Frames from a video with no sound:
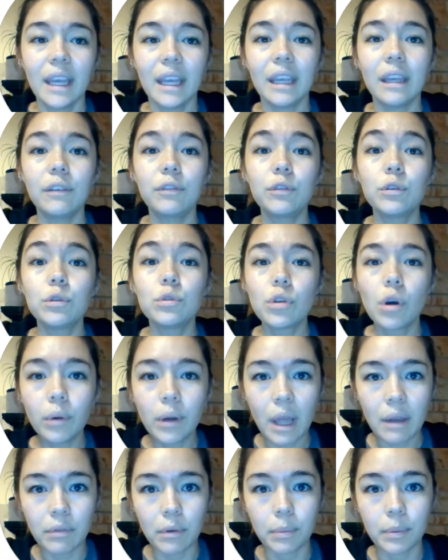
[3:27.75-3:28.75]
If you don't
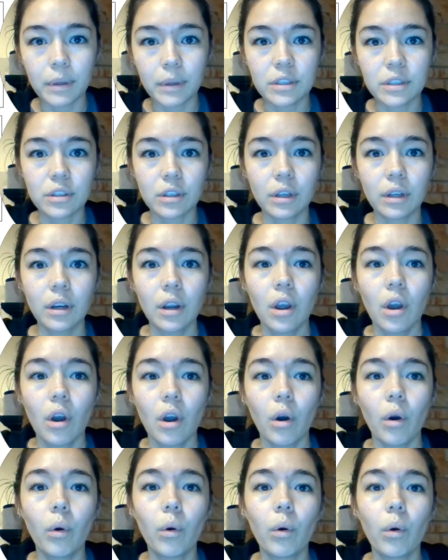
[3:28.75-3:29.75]
have a printer,
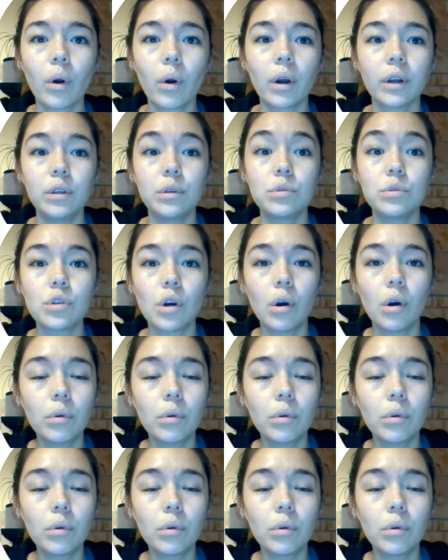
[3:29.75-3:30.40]
or you